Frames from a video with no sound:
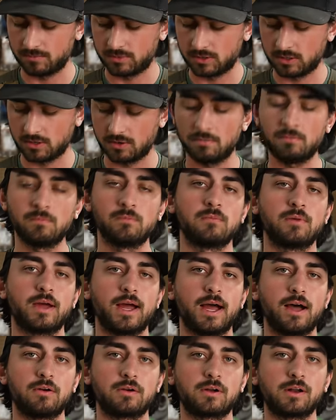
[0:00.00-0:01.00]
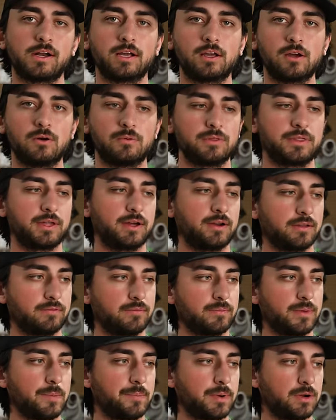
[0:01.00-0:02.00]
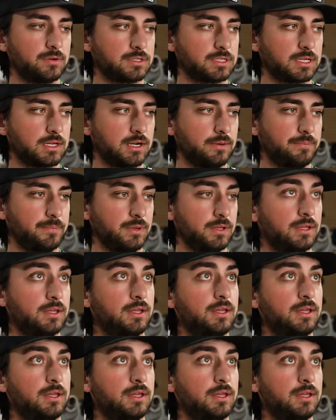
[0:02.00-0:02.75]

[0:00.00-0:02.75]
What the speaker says: So how could I go without even my bow set up?